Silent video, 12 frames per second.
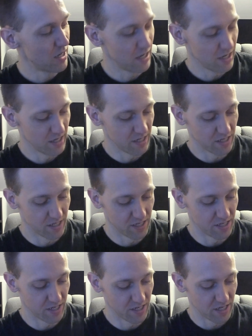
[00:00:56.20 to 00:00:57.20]

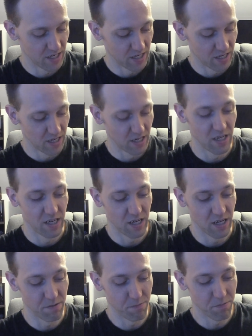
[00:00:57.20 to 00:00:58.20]
And
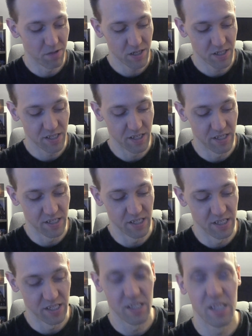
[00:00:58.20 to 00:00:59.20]
I wanted to
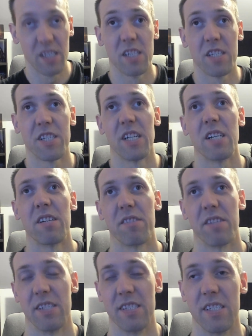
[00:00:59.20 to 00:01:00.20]
share
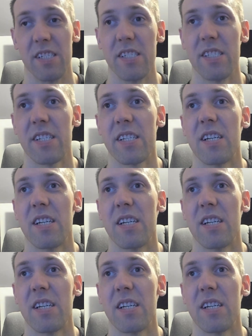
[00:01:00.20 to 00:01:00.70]
these